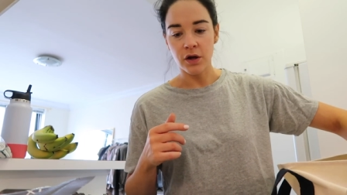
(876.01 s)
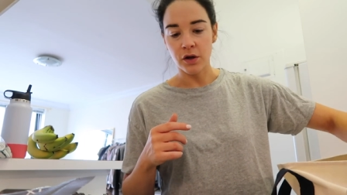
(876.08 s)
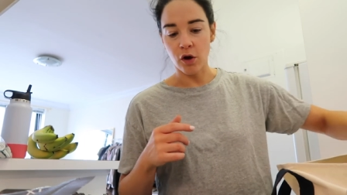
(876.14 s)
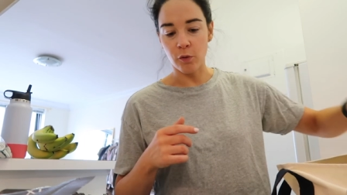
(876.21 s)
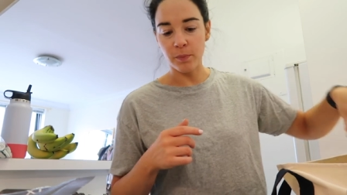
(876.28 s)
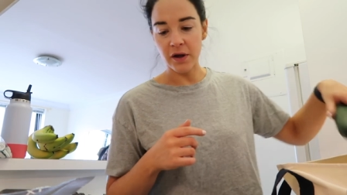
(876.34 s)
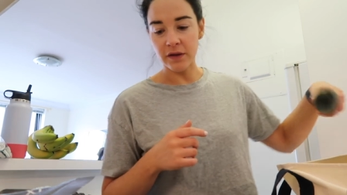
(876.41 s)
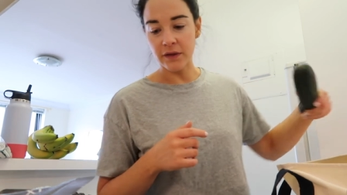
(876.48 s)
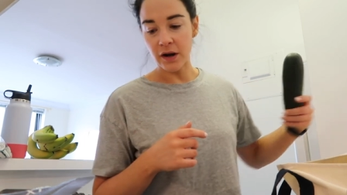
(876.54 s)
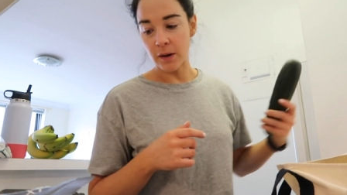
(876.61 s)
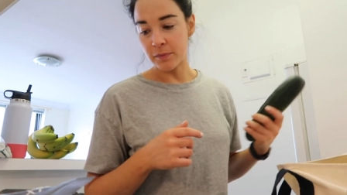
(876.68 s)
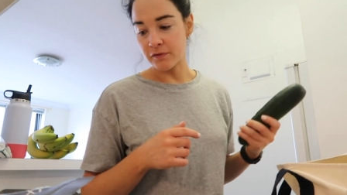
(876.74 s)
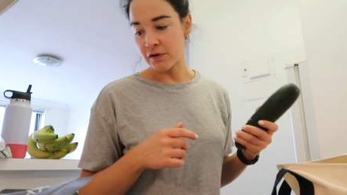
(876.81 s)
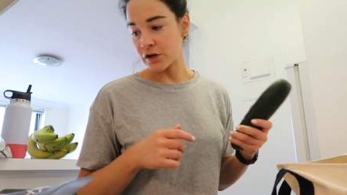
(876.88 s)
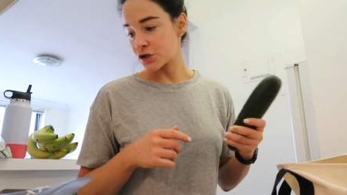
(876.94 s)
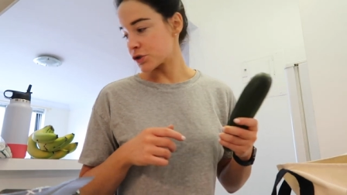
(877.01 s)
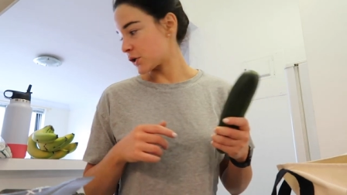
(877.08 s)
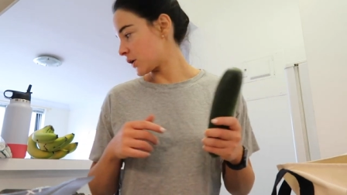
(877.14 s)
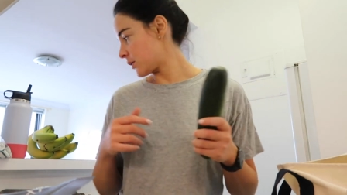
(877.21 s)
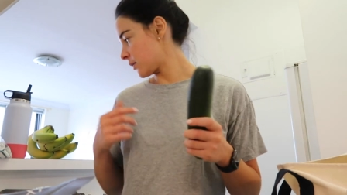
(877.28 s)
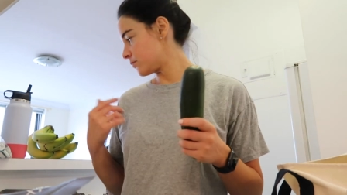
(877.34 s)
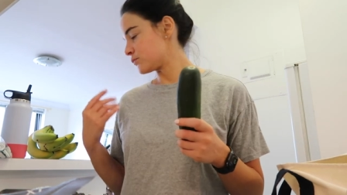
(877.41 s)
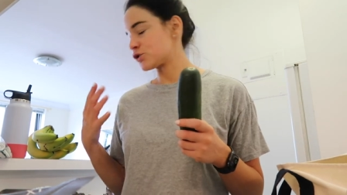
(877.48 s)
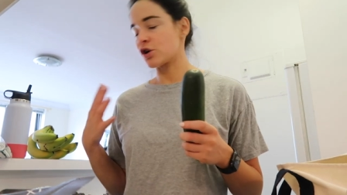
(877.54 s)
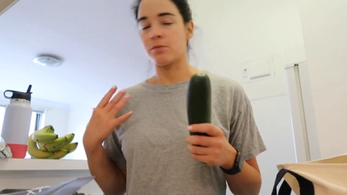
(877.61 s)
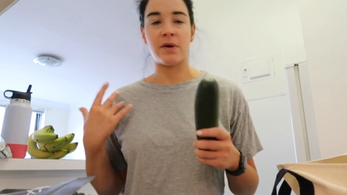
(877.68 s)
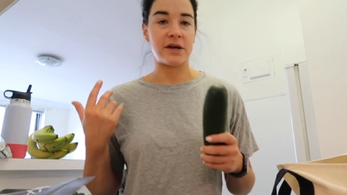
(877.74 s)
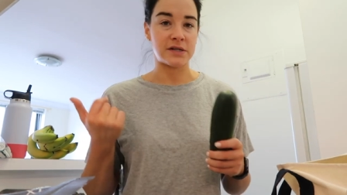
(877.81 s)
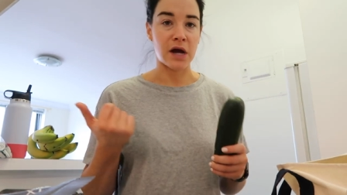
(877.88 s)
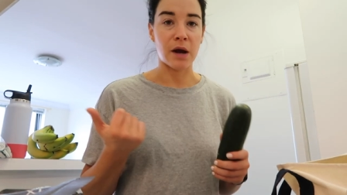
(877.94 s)
go pick that up eventually. I'm sure
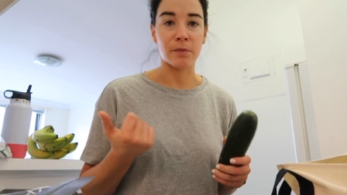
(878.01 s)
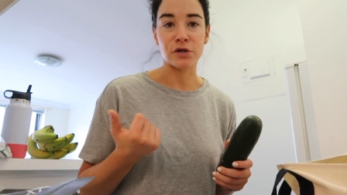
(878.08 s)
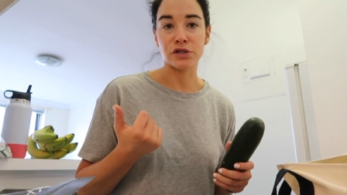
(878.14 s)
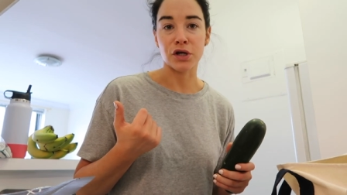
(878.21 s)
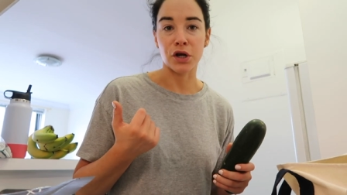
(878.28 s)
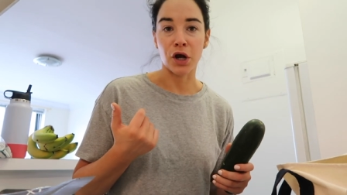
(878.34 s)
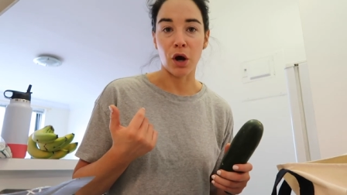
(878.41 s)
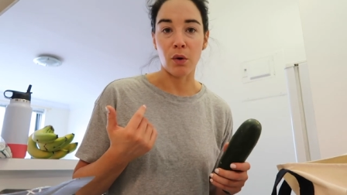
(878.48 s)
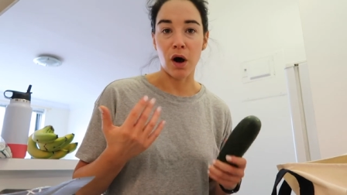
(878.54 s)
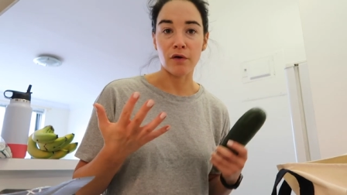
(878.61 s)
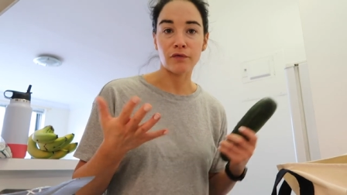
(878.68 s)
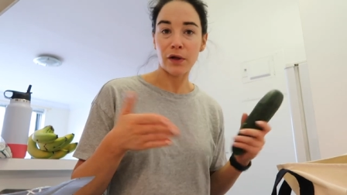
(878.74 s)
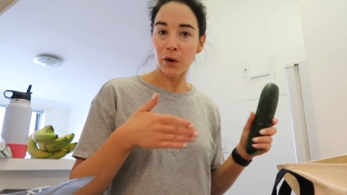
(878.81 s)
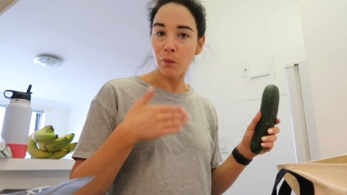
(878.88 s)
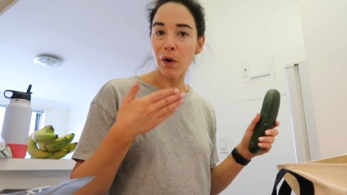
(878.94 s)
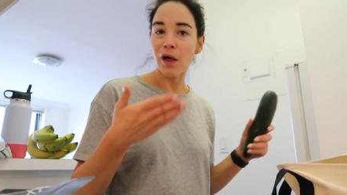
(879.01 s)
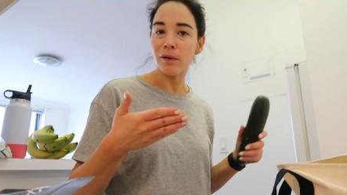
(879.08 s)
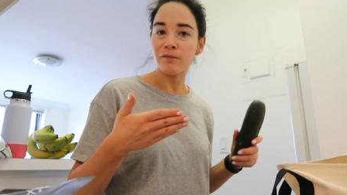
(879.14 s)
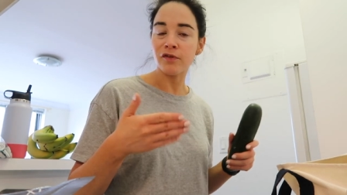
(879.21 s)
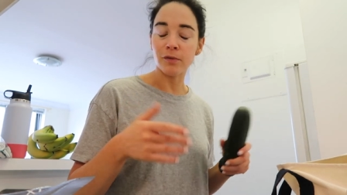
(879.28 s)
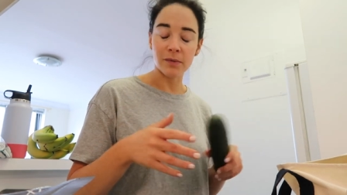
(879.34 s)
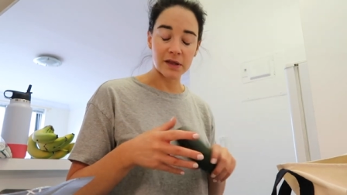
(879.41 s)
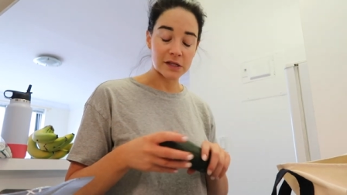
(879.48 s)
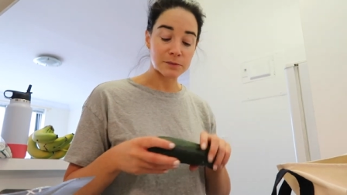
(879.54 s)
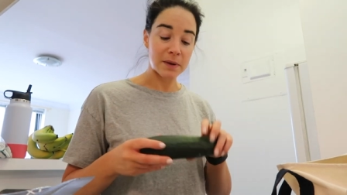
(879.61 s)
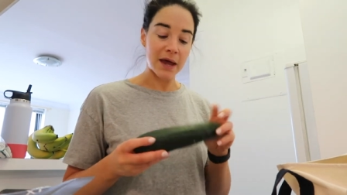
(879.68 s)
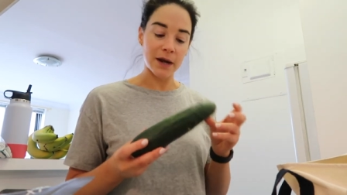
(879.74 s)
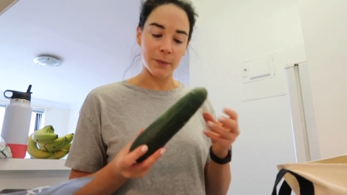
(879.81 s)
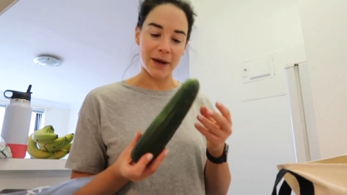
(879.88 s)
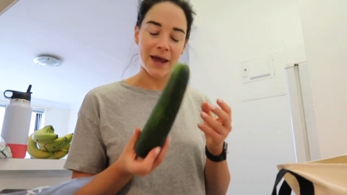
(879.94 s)
my timer is going to go off like while I'm filming this.
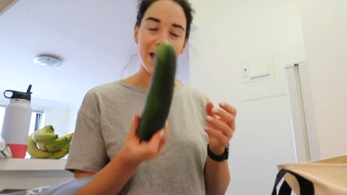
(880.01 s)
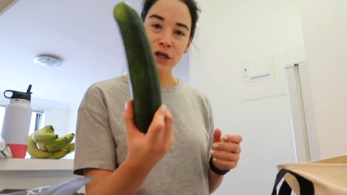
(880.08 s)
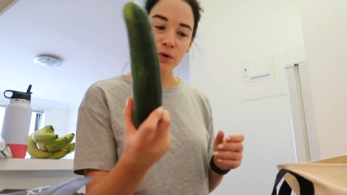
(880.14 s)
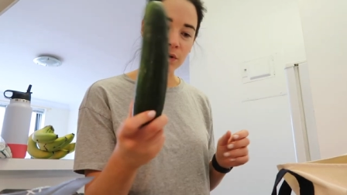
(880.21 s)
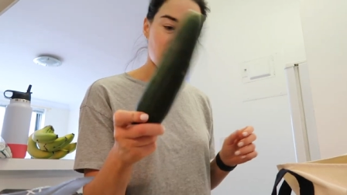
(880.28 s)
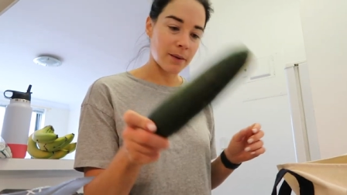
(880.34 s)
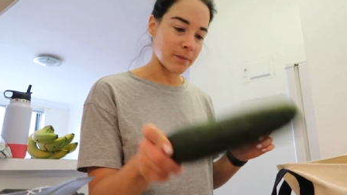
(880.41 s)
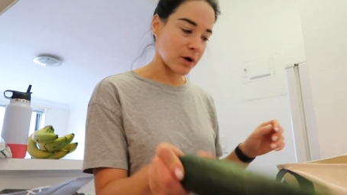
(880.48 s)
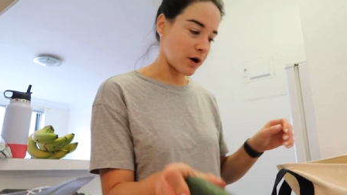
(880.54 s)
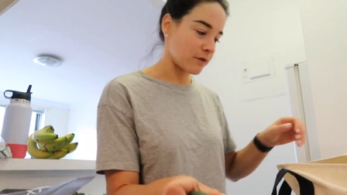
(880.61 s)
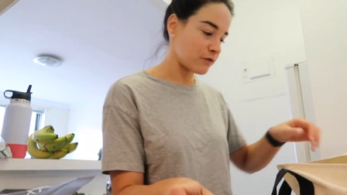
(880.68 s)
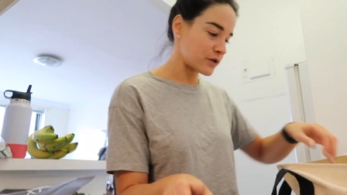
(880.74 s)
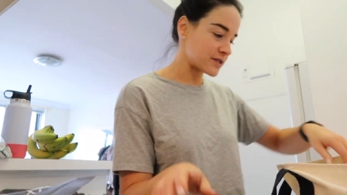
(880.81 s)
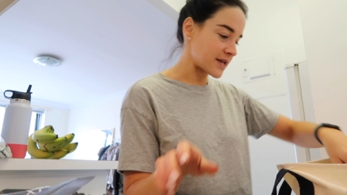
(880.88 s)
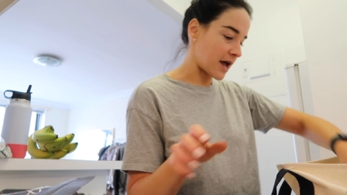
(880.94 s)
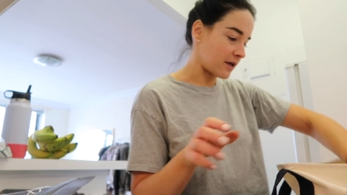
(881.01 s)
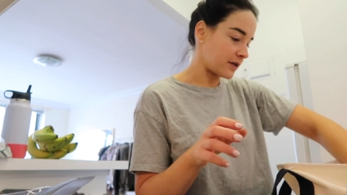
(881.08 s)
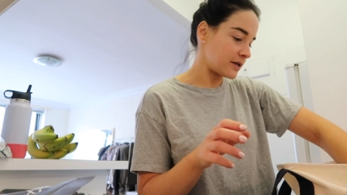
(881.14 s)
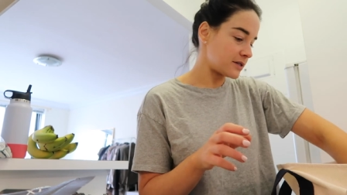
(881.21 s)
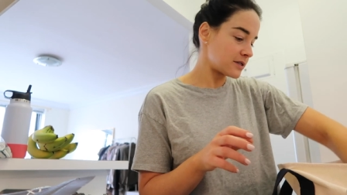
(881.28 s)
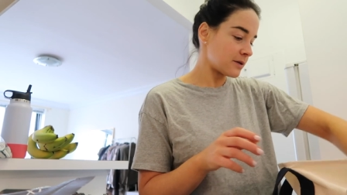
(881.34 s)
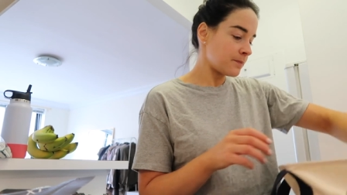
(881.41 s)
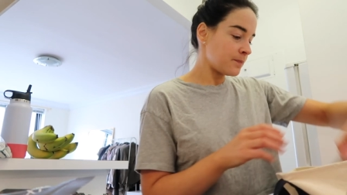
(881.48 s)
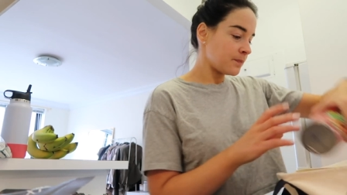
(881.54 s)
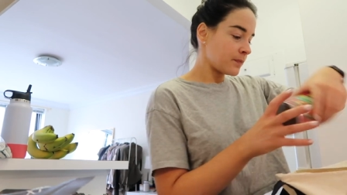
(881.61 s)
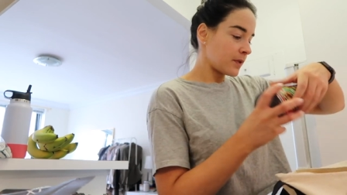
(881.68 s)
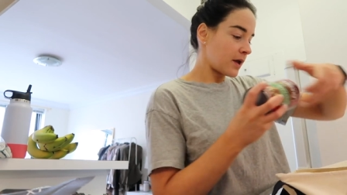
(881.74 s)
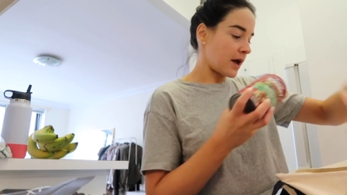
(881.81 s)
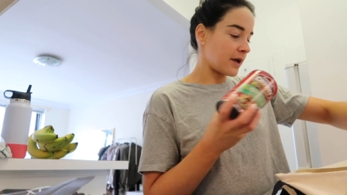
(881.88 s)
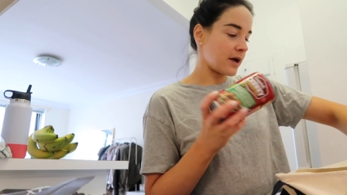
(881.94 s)
But anyway, cucumber for salads.
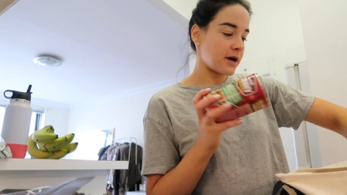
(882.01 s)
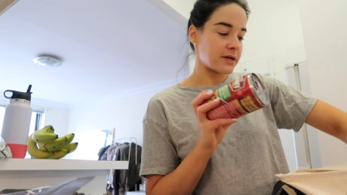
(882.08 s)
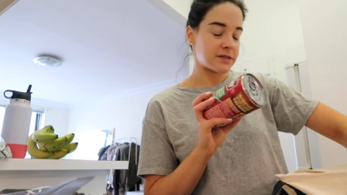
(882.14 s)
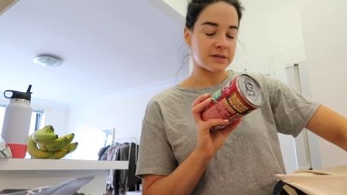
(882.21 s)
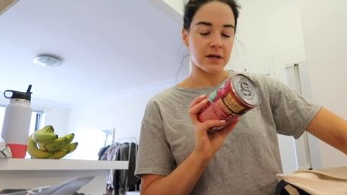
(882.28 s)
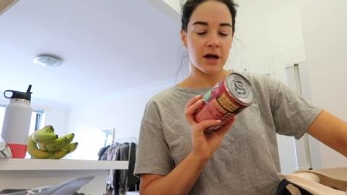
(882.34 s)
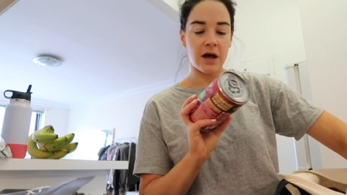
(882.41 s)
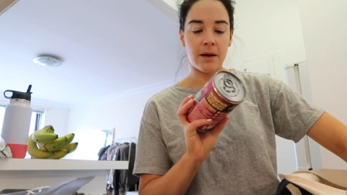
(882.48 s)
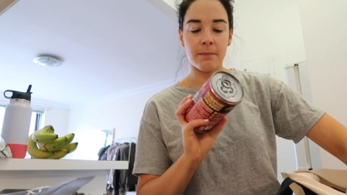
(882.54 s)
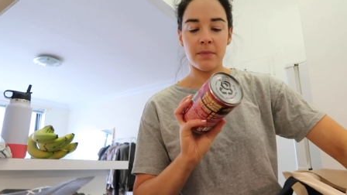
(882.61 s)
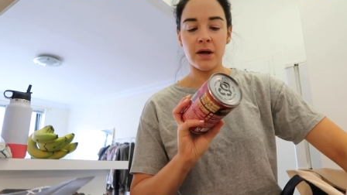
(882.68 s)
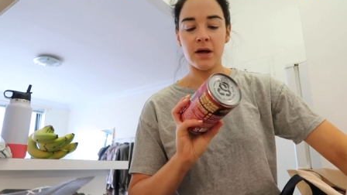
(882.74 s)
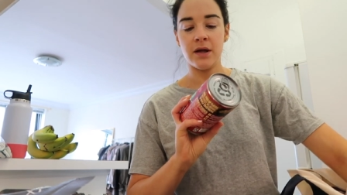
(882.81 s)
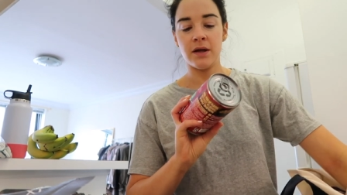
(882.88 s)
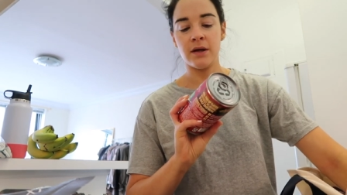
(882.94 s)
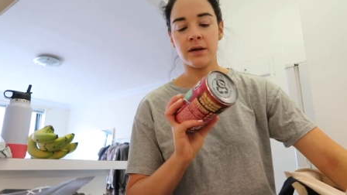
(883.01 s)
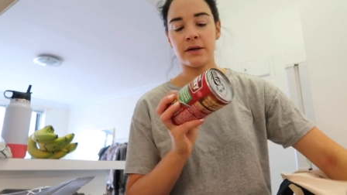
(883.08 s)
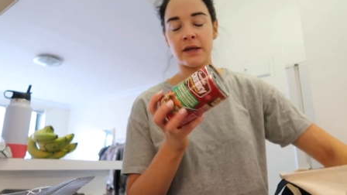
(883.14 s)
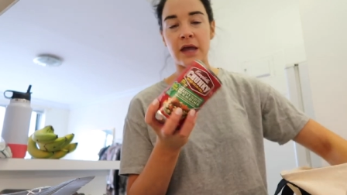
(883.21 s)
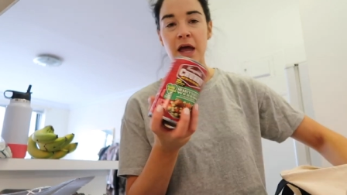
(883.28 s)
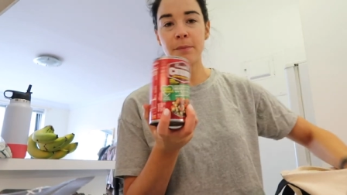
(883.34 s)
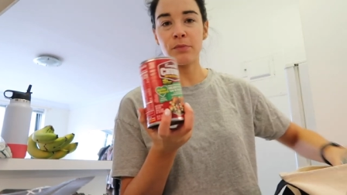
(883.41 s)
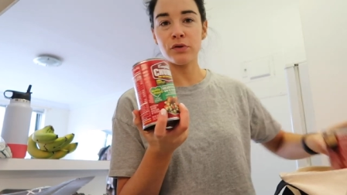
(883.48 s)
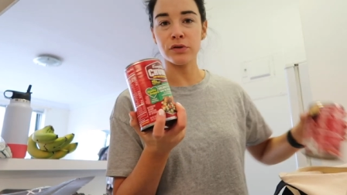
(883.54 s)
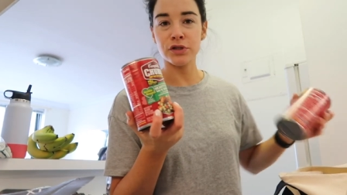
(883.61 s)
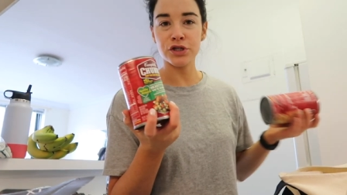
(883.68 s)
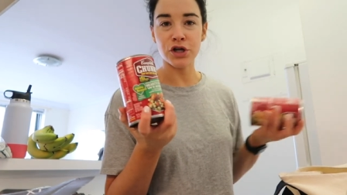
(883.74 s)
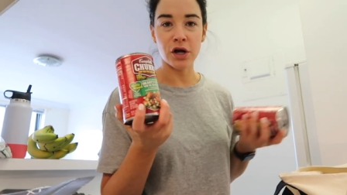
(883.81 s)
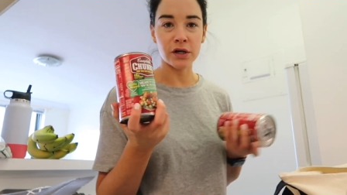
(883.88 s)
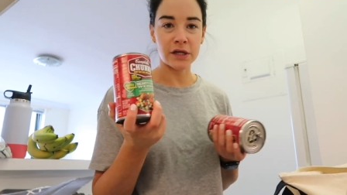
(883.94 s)
I got some
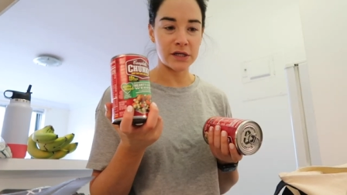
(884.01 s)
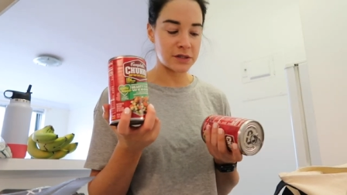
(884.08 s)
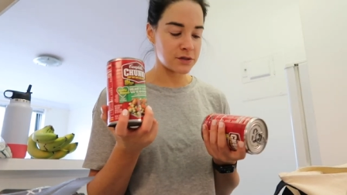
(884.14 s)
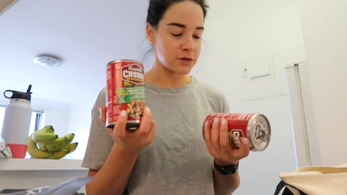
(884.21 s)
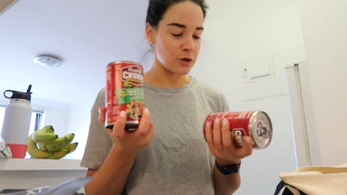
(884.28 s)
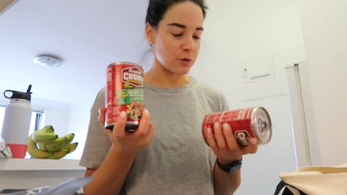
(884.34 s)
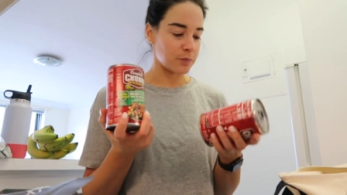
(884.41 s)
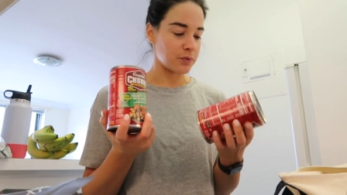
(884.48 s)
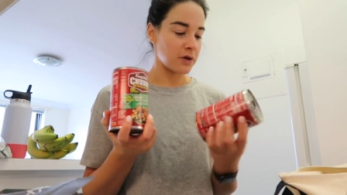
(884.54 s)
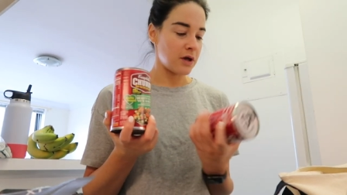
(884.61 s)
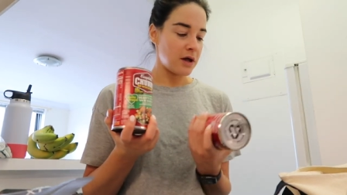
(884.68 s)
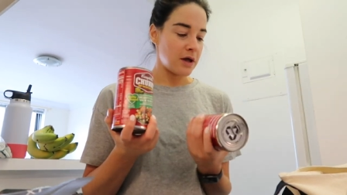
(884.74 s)
Campbell's Chunky Soup